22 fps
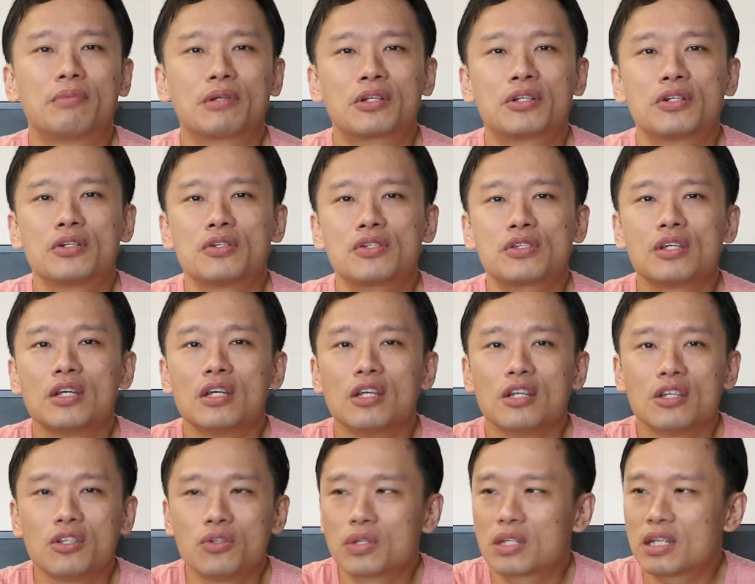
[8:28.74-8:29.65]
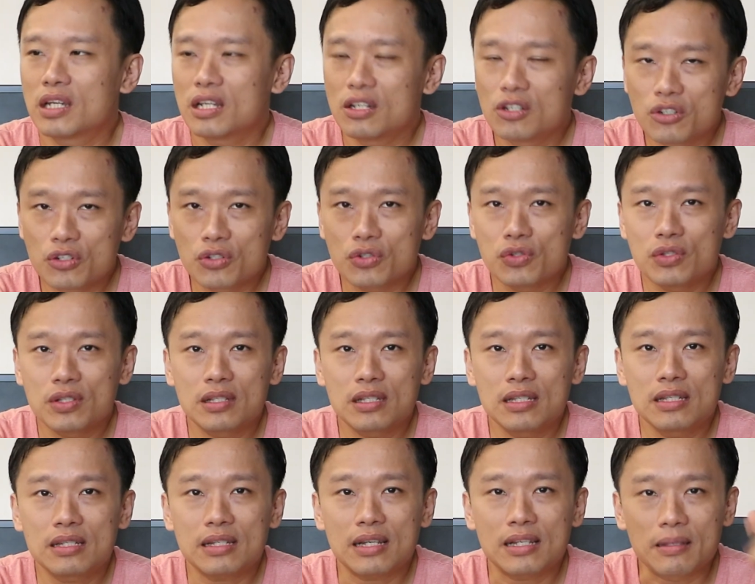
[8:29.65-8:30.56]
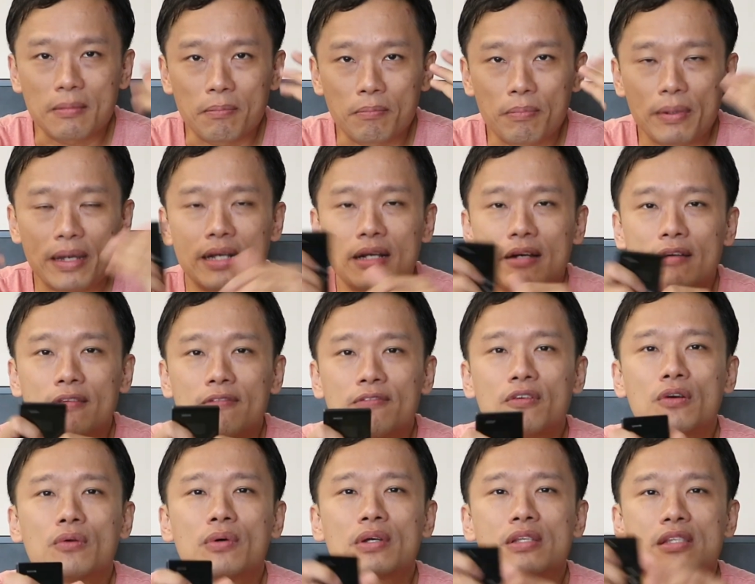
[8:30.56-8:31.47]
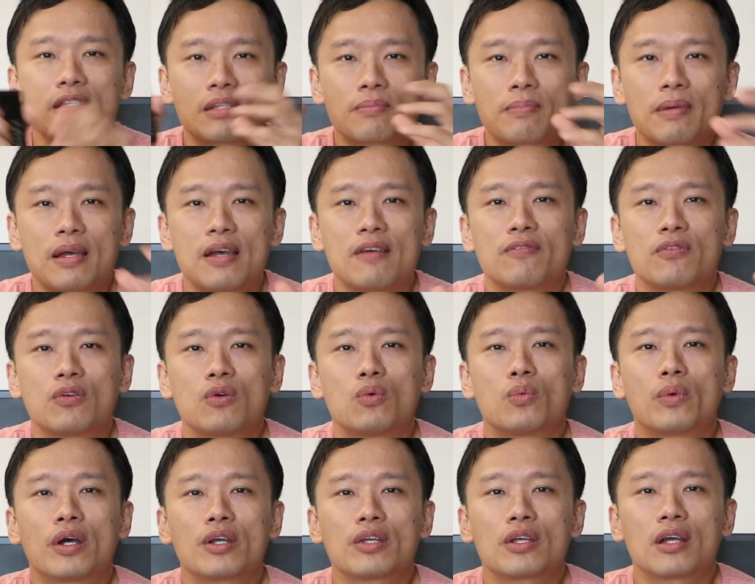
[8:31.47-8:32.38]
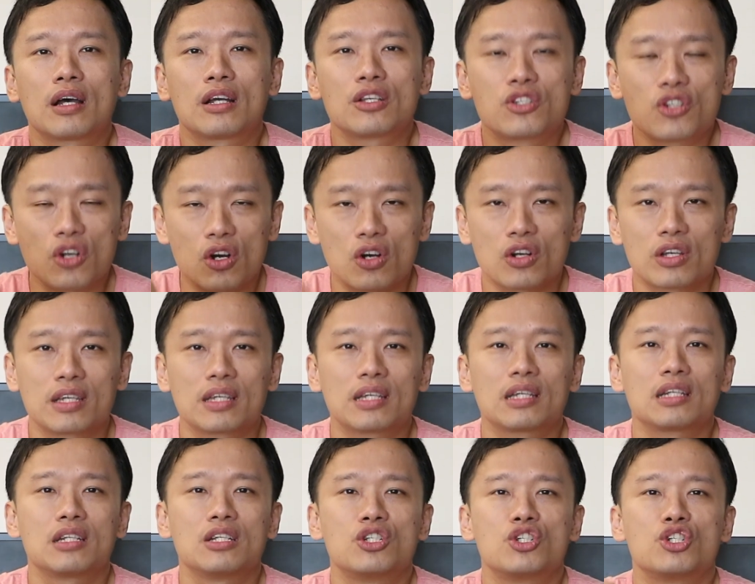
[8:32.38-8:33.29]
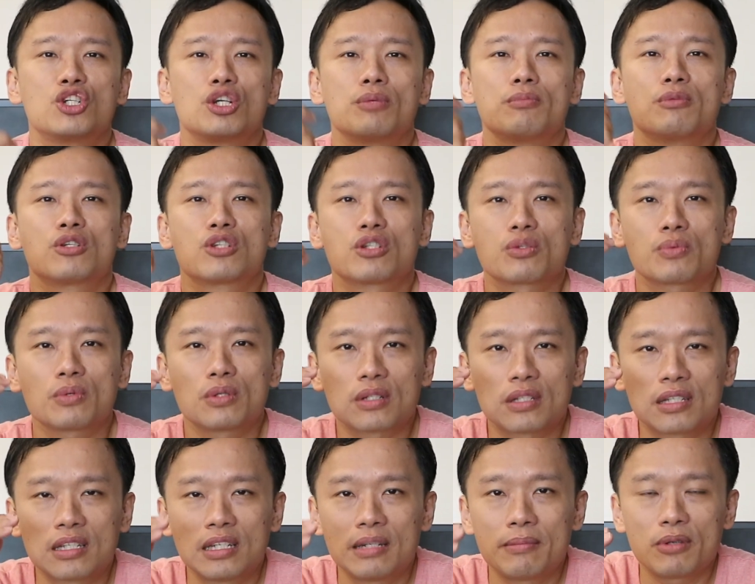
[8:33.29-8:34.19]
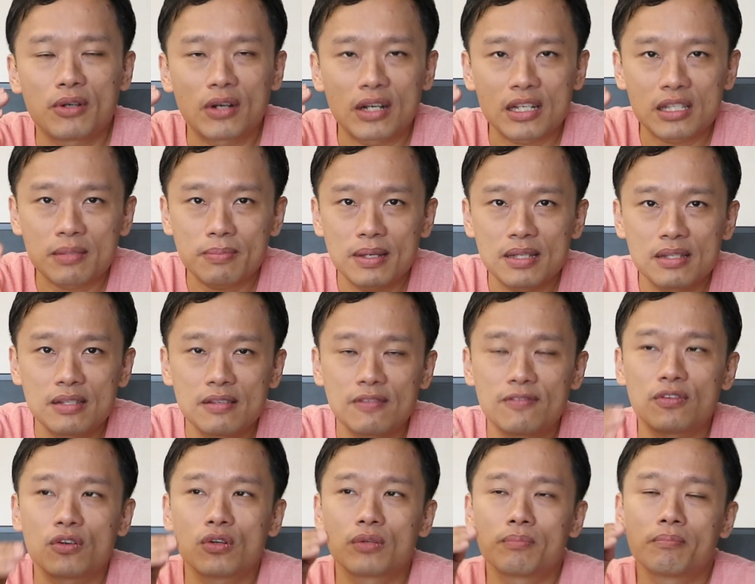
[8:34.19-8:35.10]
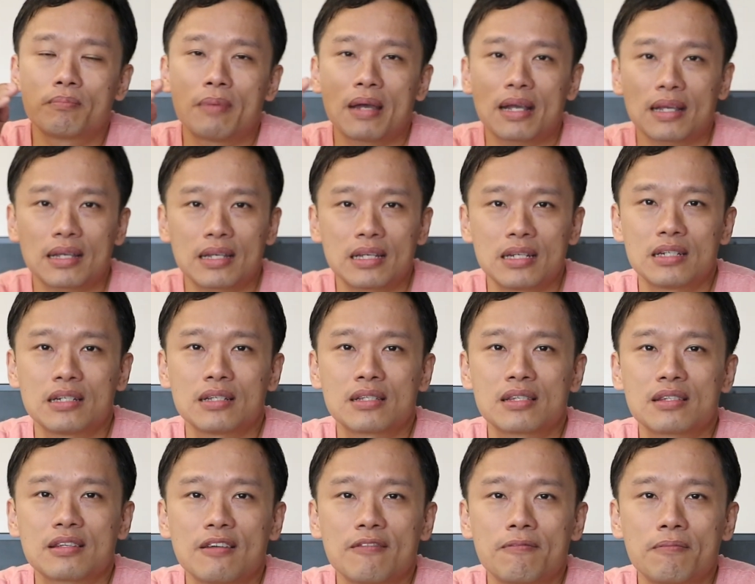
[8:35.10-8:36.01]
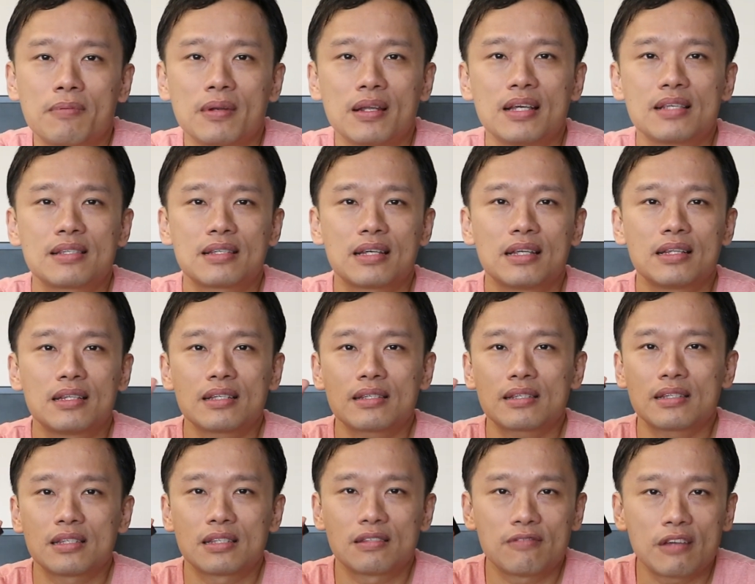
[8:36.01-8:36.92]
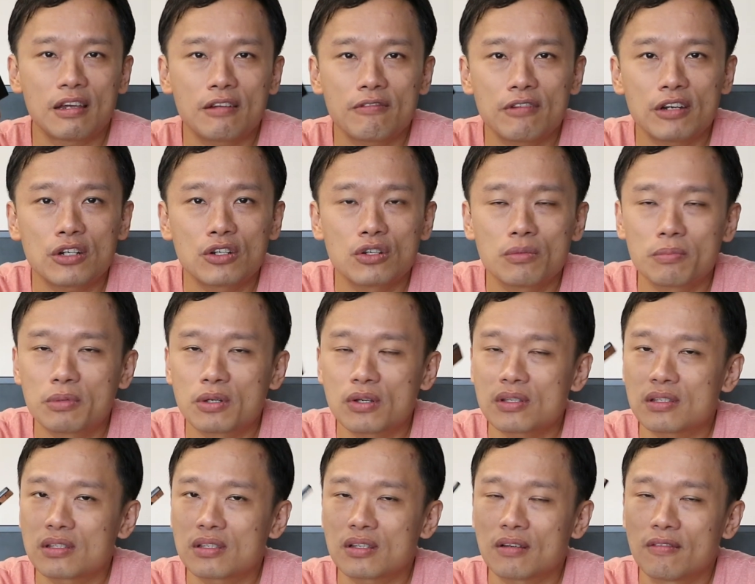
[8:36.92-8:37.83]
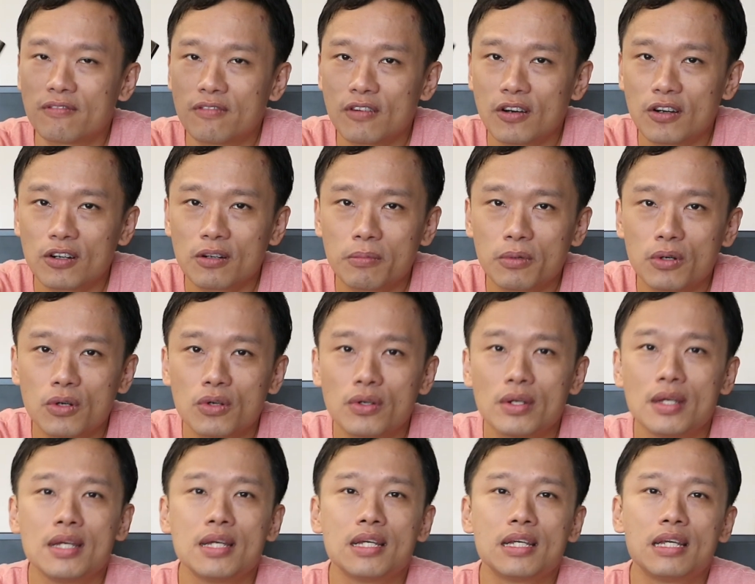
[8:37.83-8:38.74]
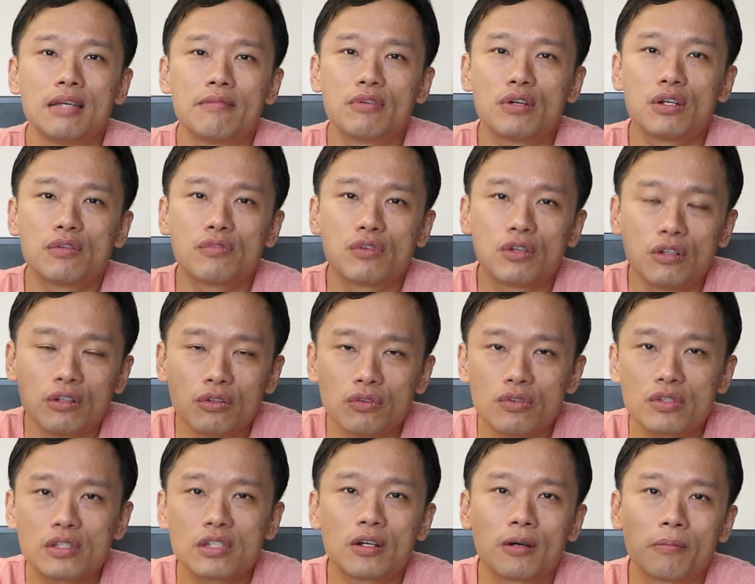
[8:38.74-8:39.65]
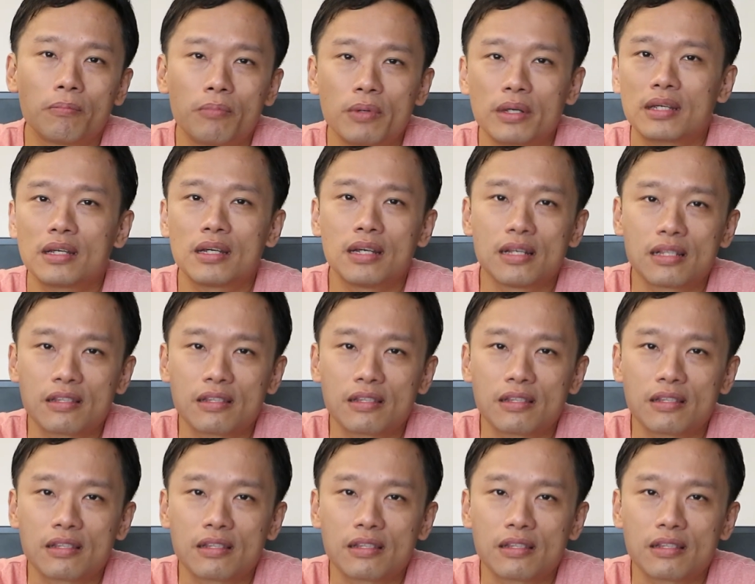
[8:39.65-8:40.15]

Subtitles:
because you can use this as a backup phone, as a spare phone where you are jogging in the gym. You just want to keep your expensive phone back in the safe place, and this is very good because it's affordable. Even if you lose it or break it,